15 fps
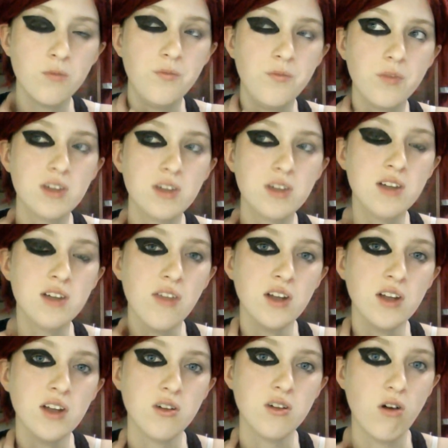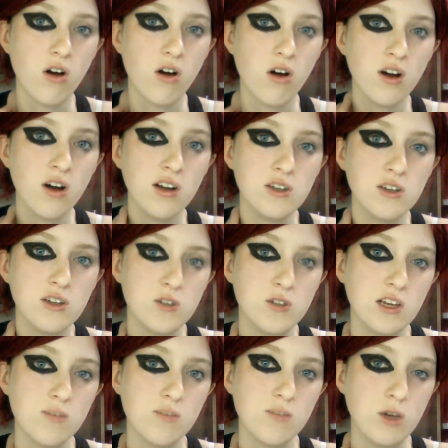It's not that it's hard, it just takes
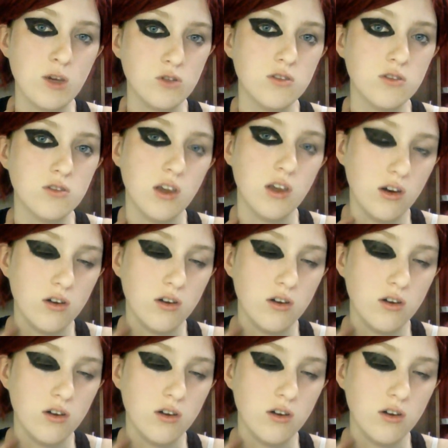patience and,